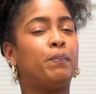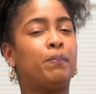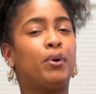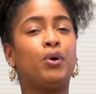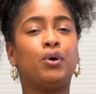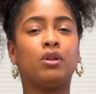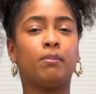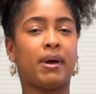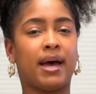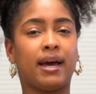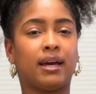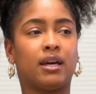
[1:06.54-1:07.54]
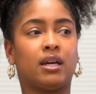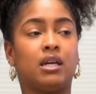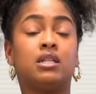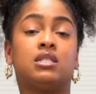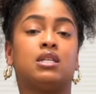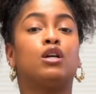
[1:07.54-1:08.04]
pull back
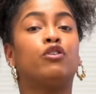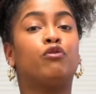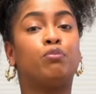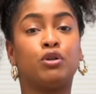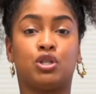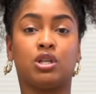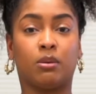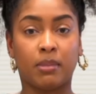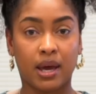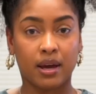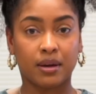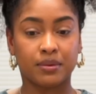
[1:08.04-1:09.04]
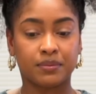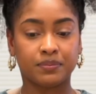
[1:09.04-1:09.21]
instead of pushing back.